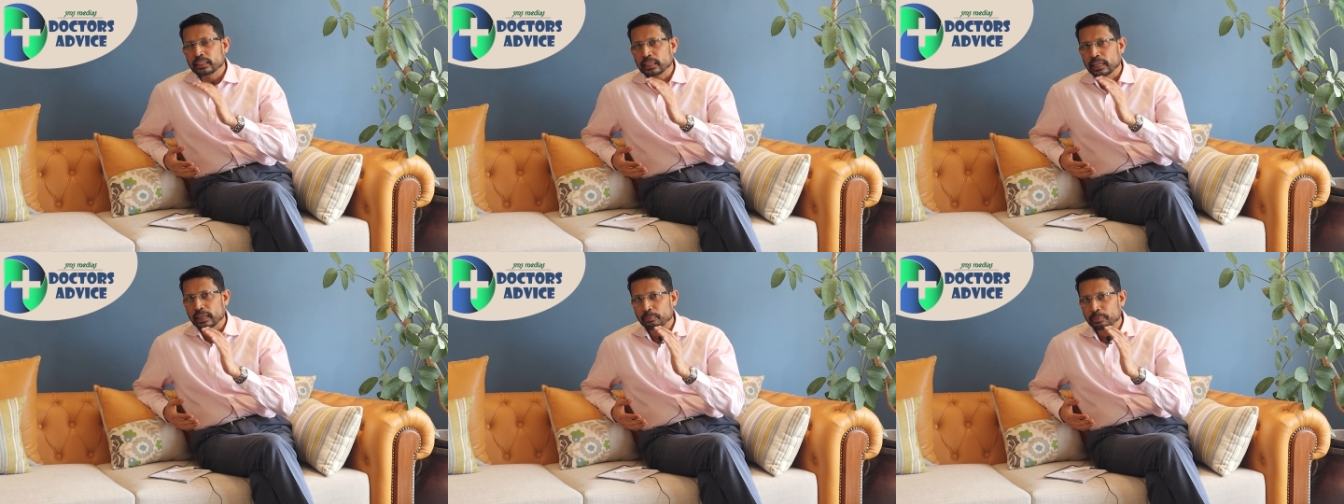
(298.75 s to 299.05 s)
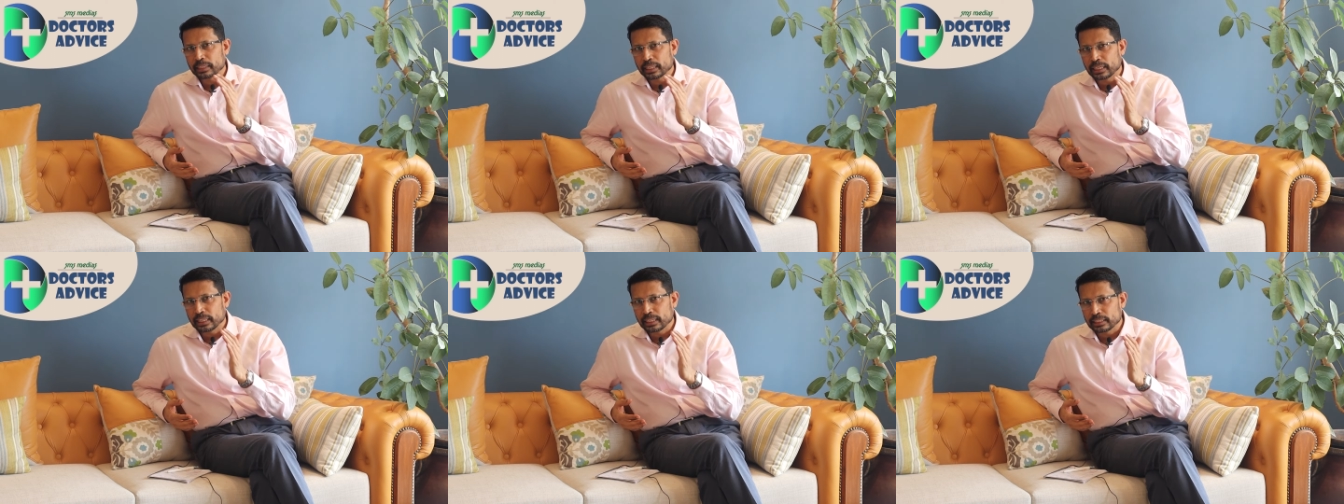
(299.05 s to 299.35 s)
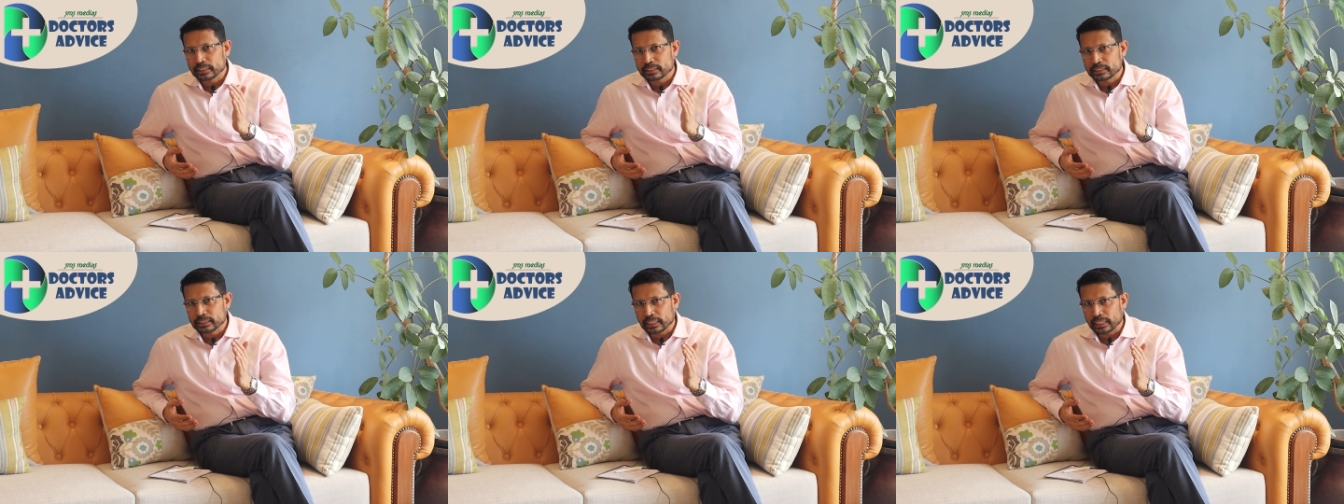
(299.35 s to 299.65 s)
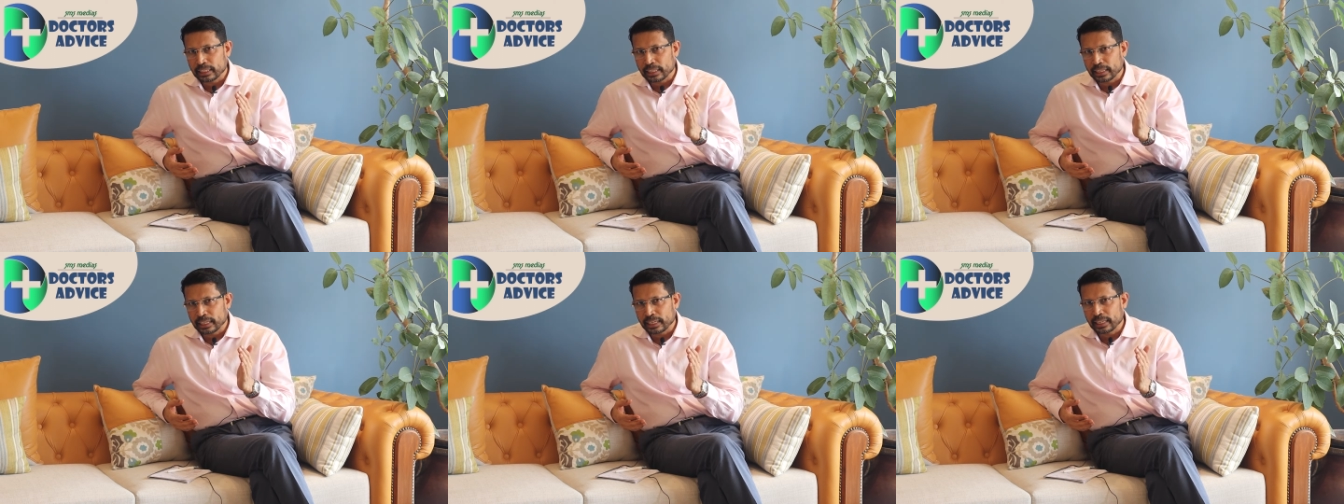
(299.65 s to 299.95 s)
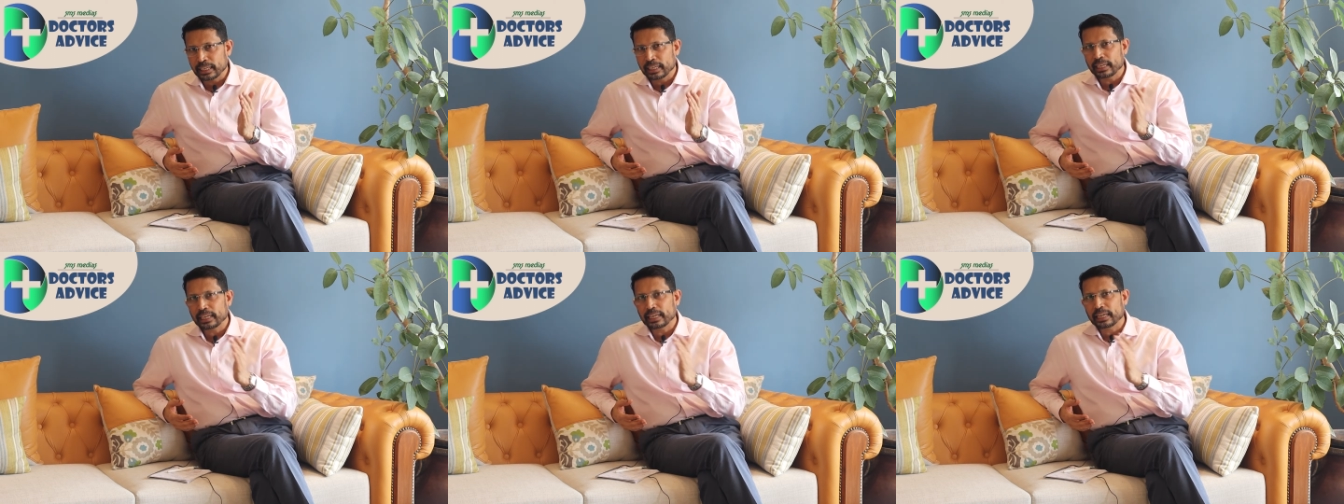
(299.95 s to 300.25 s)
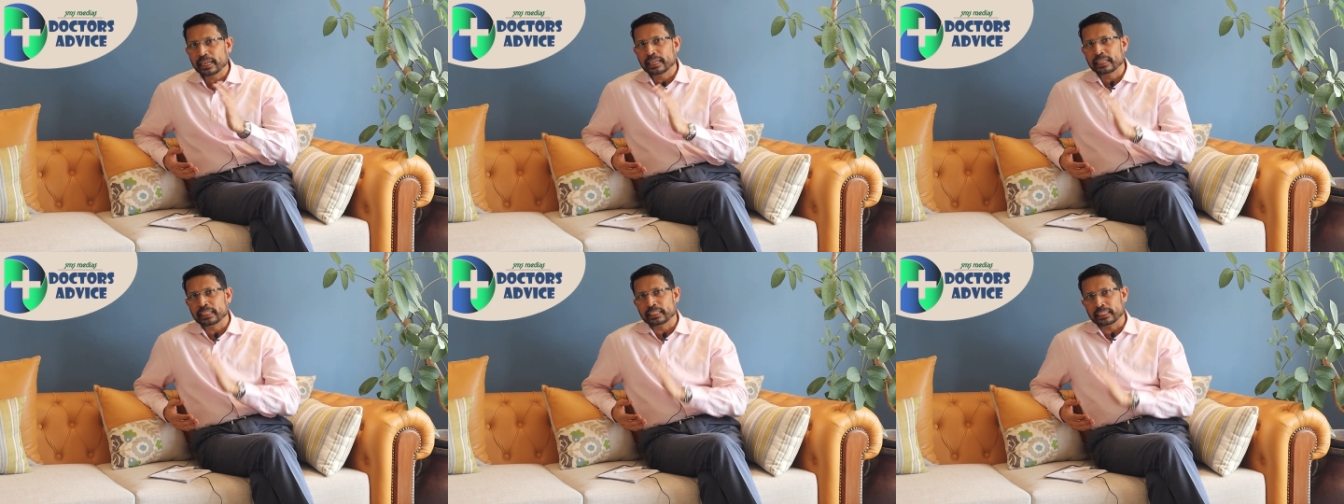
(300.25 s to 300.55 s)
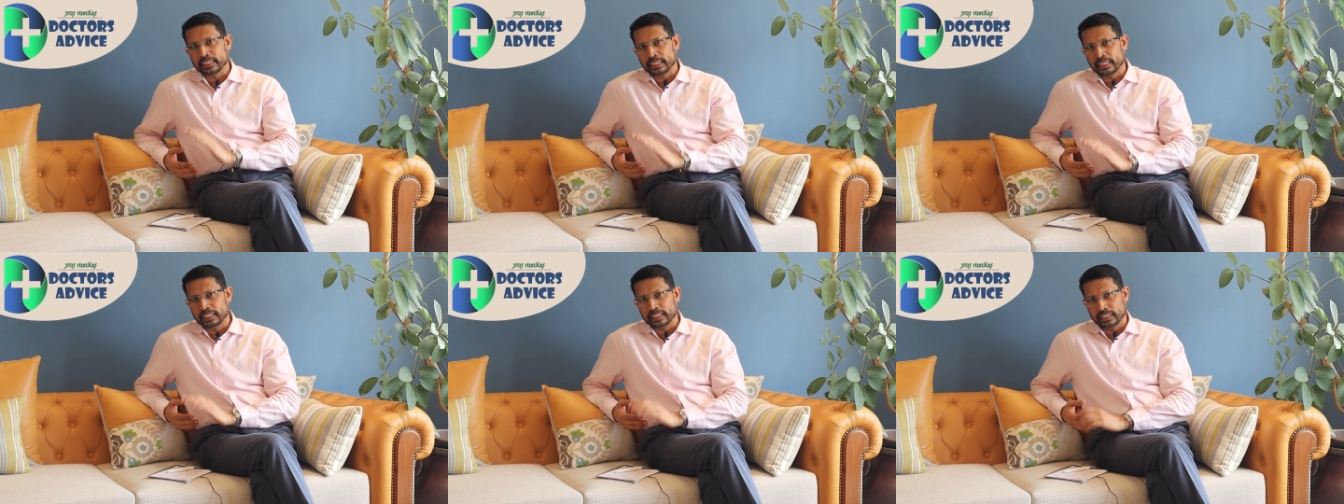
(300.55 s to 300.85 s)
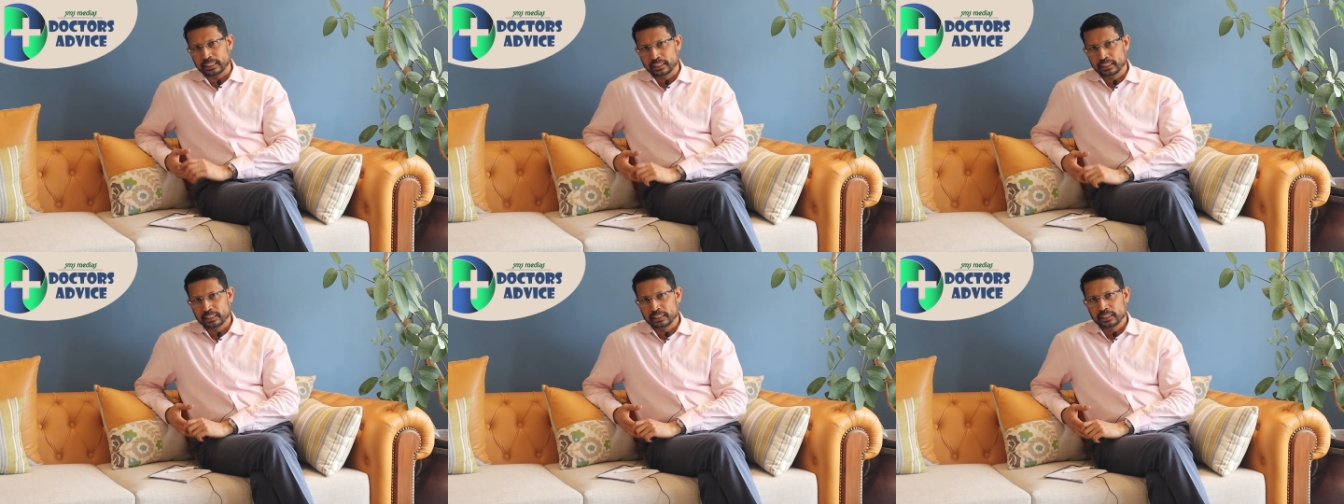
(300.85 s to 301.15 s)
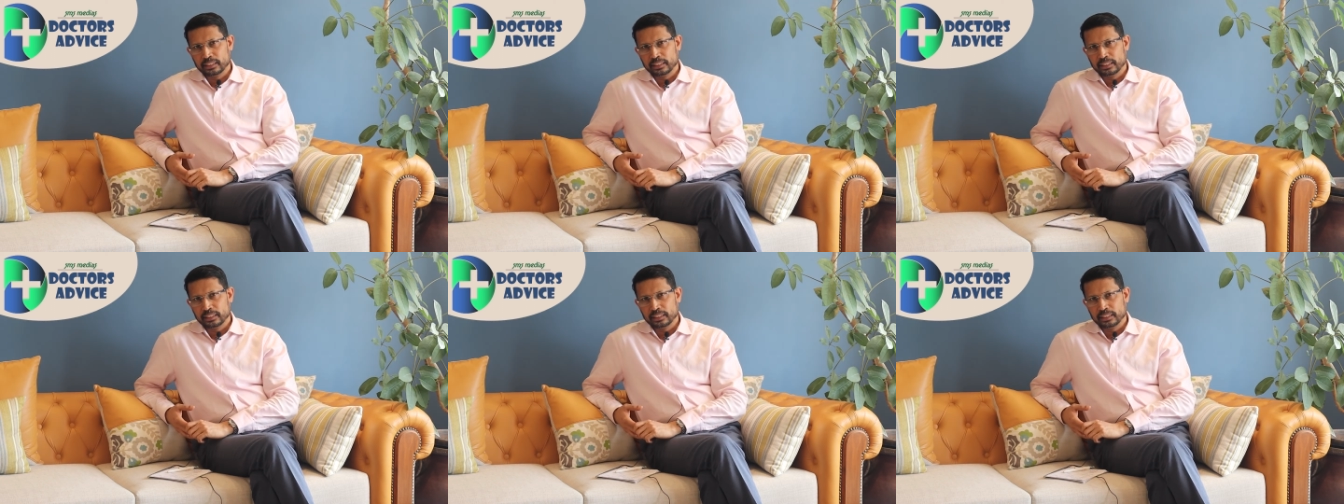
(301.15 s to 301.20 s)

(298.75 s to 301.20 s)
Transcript: hepatitis A and E,